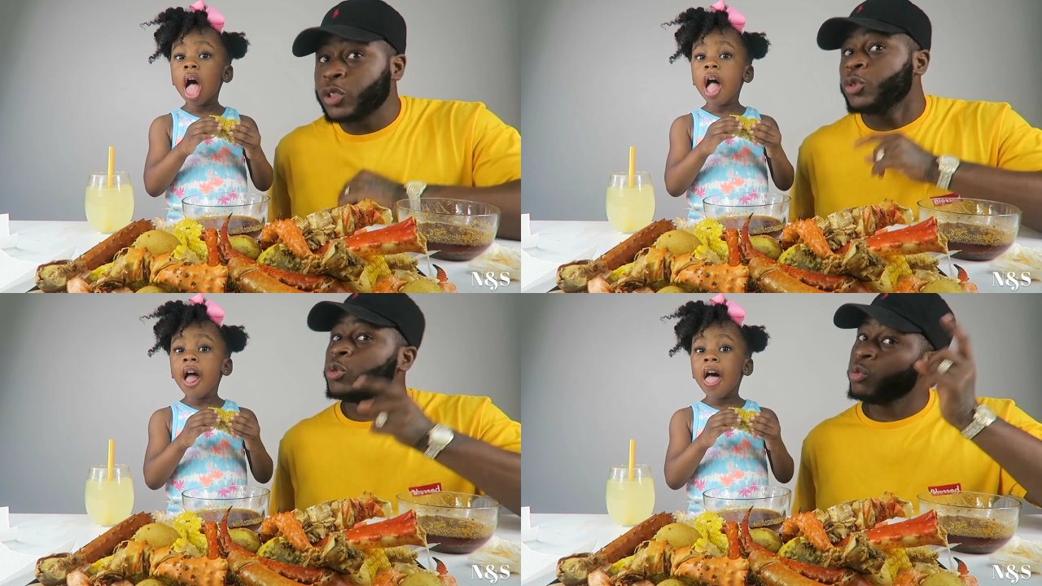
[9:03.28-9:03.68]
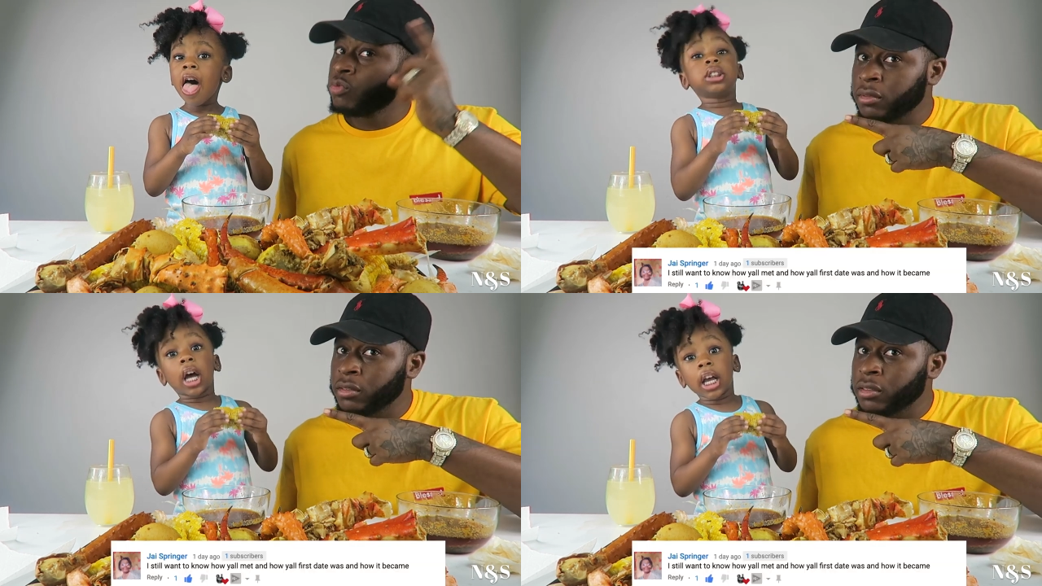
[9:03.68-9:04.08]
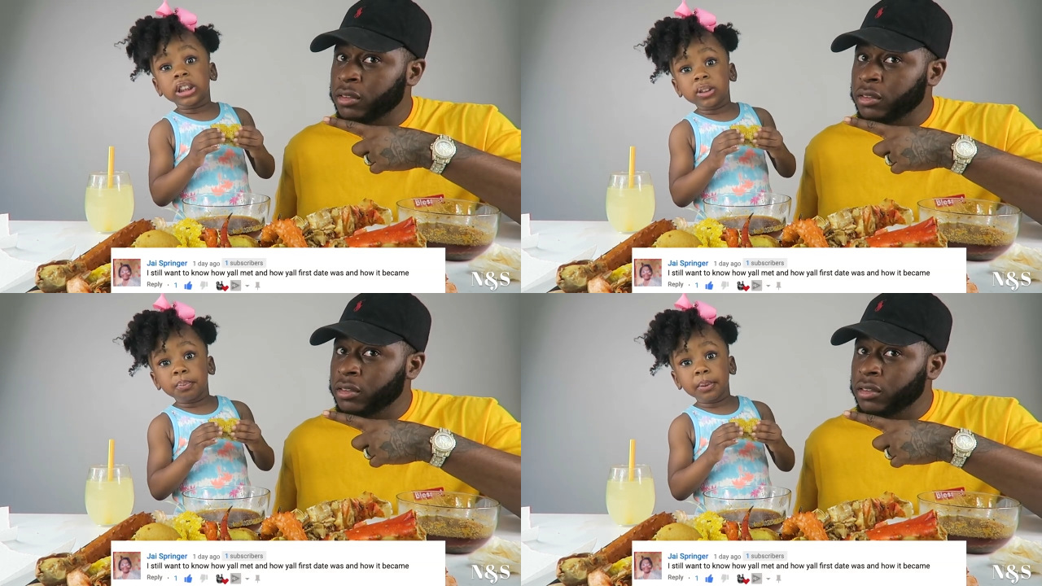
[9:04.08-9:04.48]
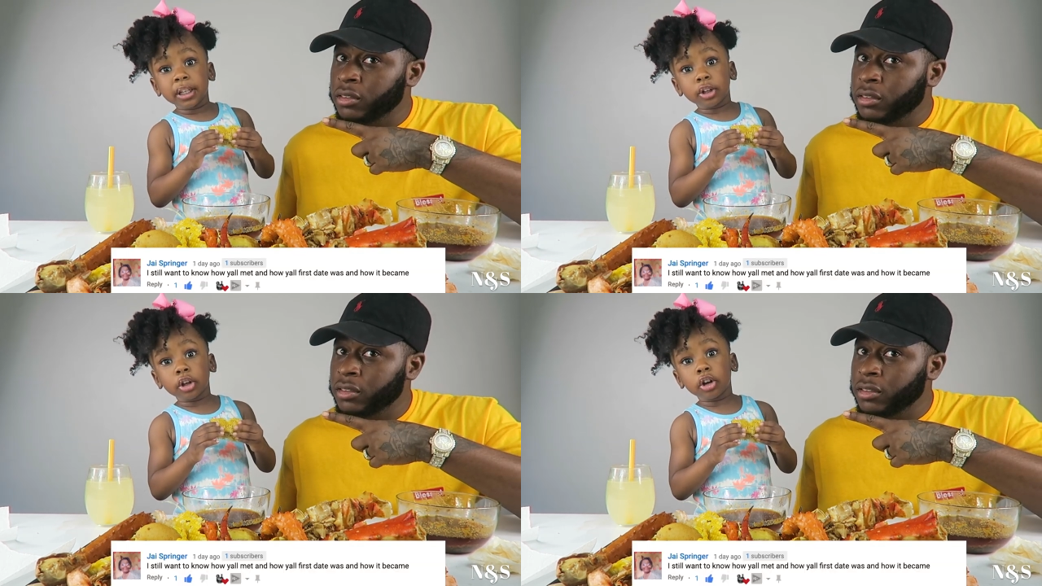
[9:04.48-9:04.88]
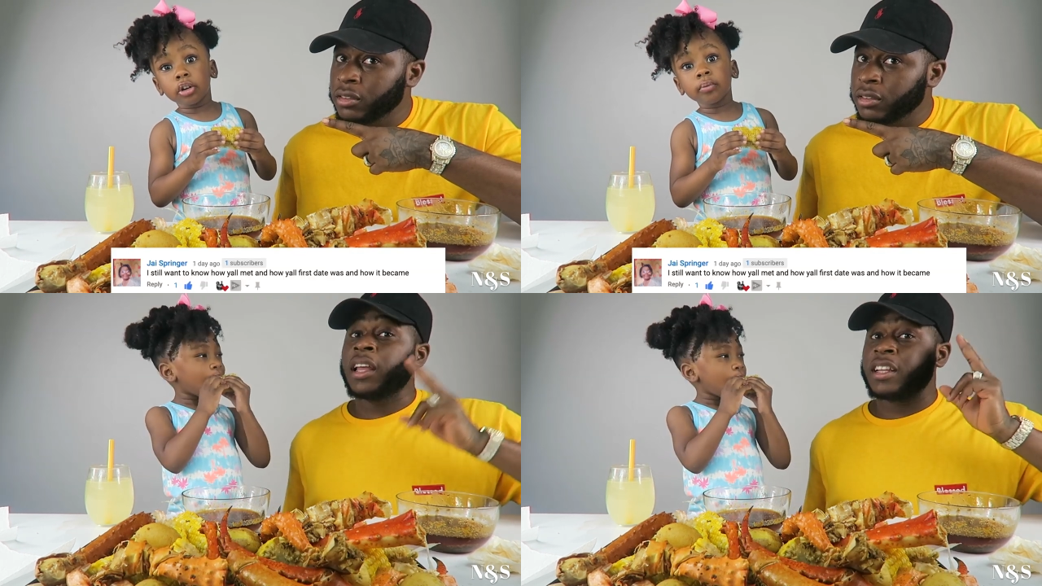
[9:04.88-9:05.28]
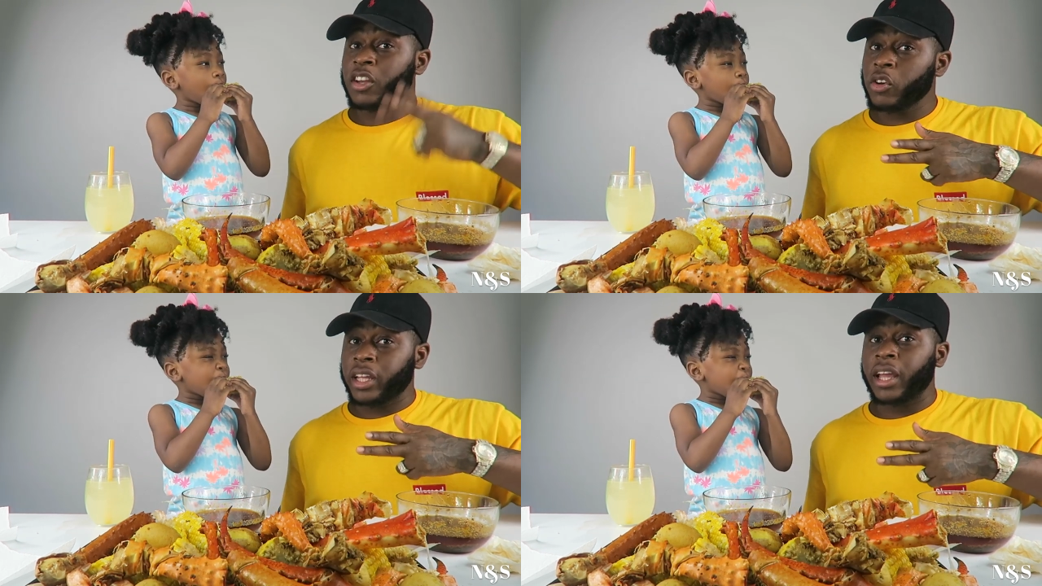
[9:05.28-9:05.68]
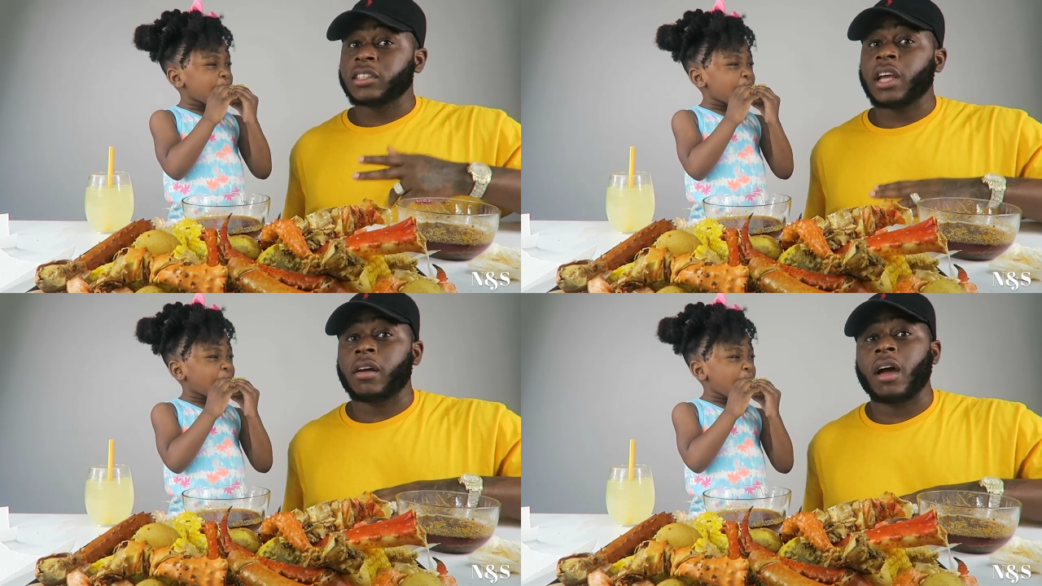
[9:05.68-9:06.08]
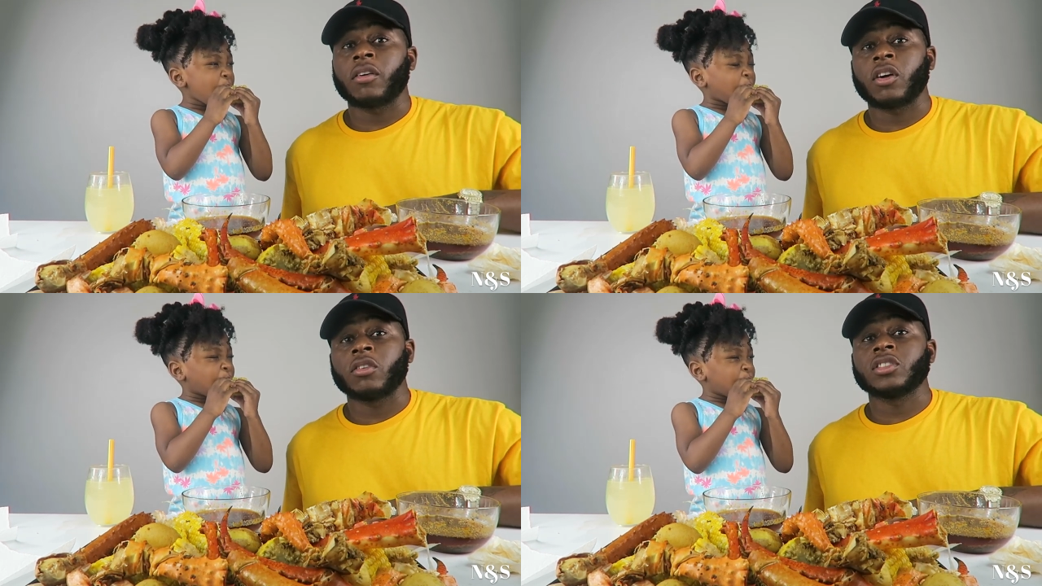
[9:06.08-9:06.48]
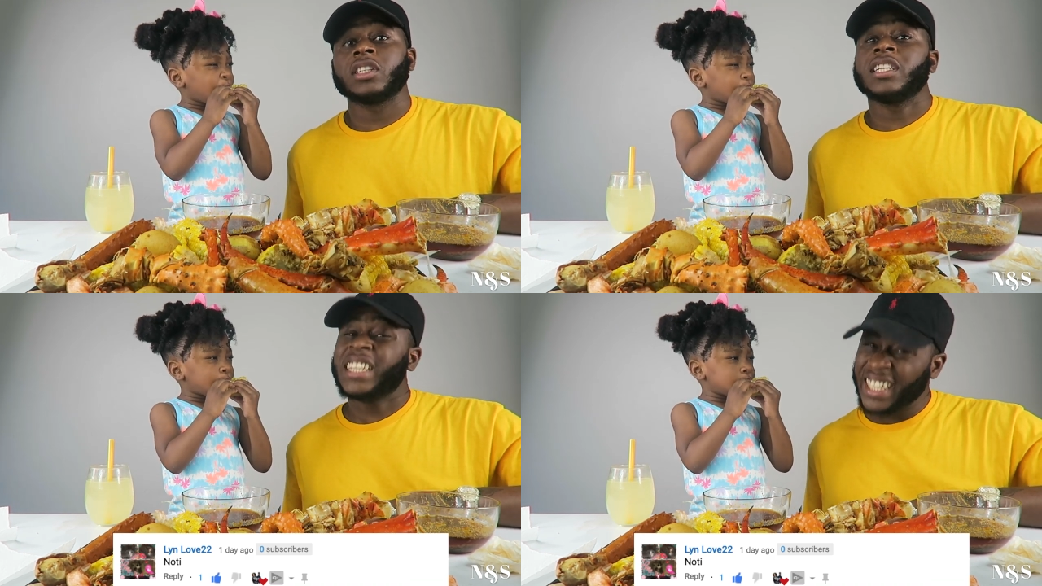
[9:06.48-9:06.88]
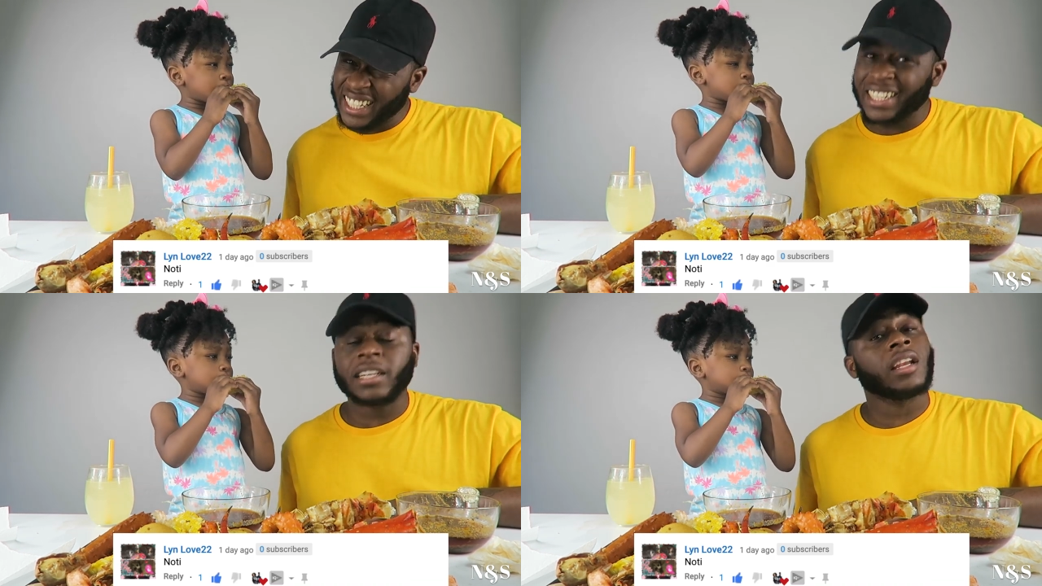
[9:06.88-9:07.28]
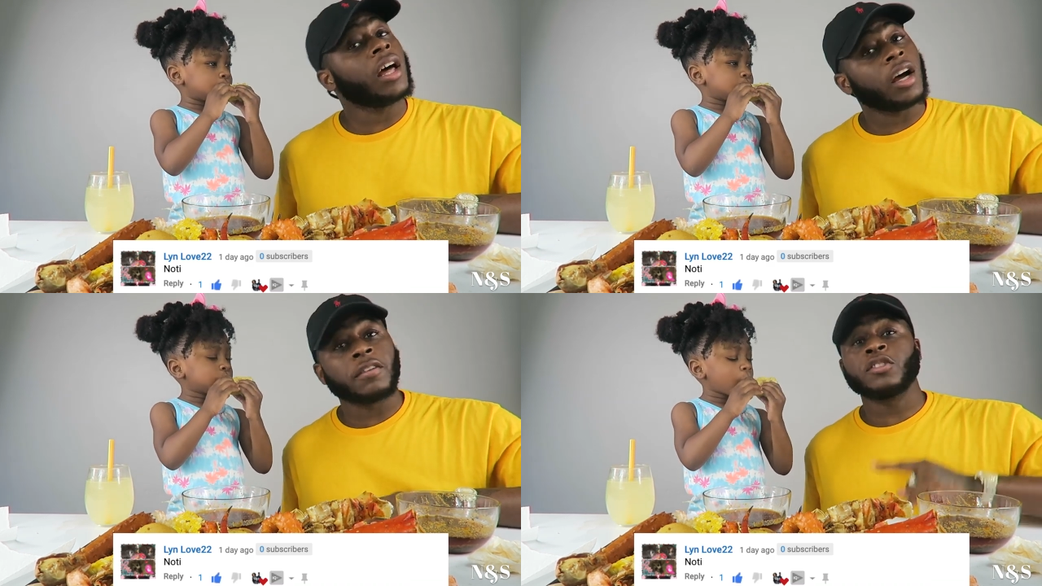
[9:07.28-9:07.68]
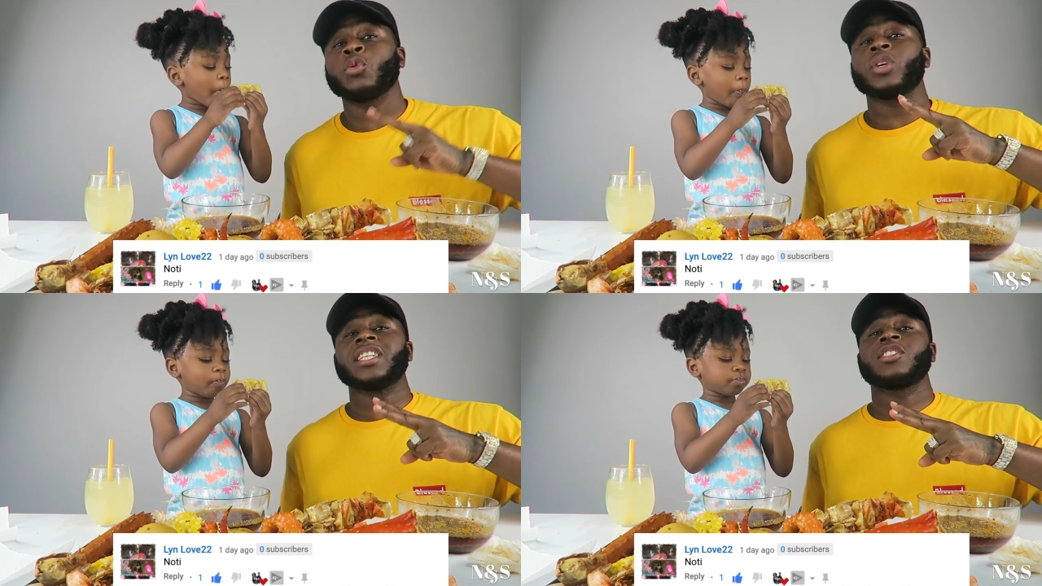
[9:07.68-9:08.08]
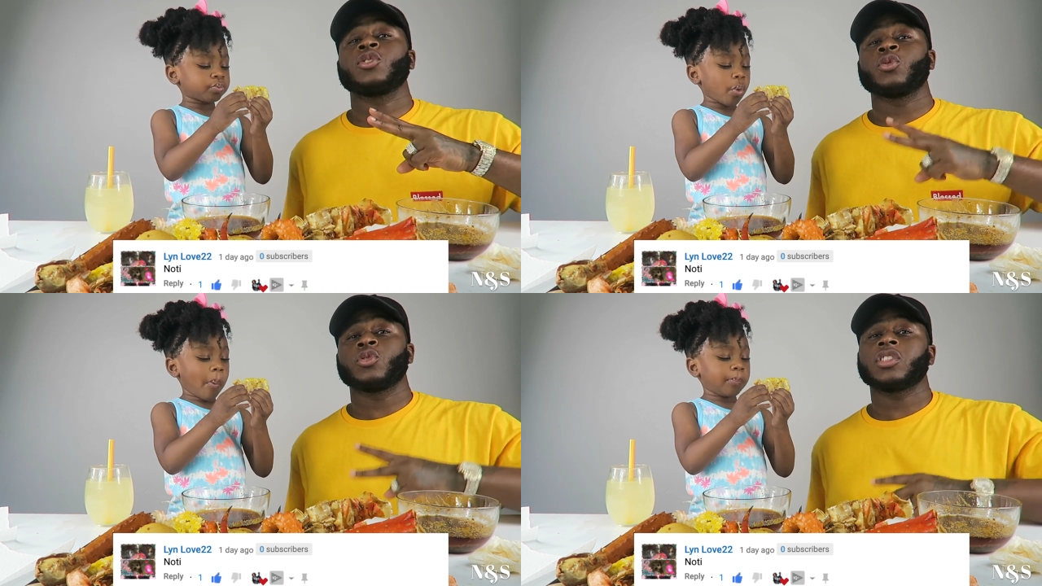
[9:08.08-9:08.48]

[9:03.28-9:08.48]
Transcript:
Speaker 1: to...
Speaker 2: Shy Spinger.
Speaker 1: And the Know The Game shout-out goes to Lynn Love twenty-two.